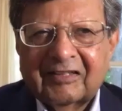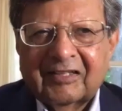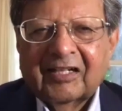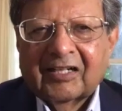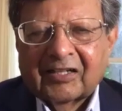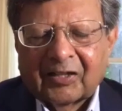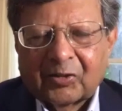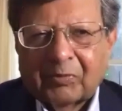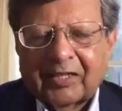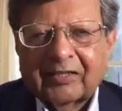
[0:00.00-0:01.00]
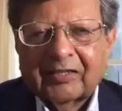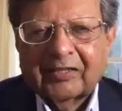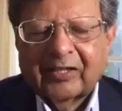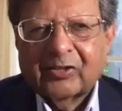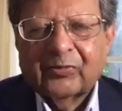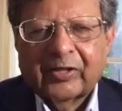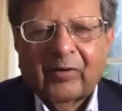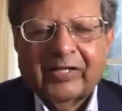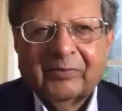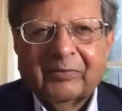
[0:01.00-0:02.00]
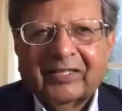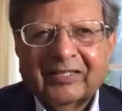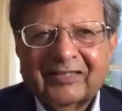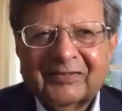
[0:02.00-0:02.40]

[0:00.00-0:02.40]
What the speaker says: Kumar, thank you for inviting me.